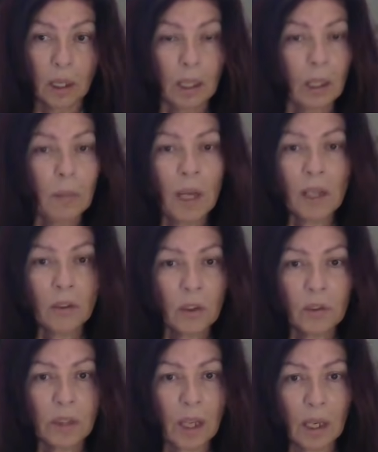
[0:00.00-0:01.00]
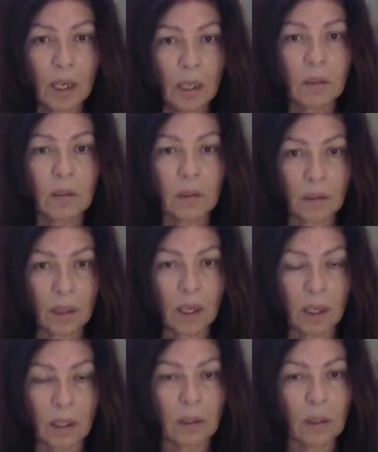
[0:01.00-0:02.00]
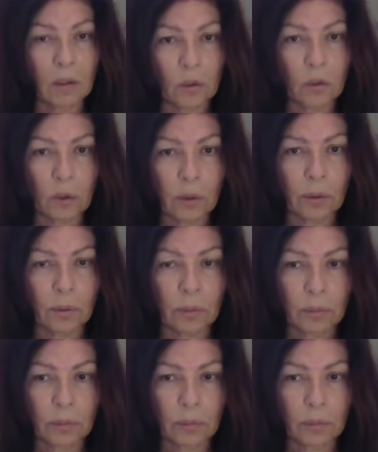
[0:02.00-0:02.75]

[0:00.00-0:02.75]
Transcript: And I'm not just saying it to say it, it's true.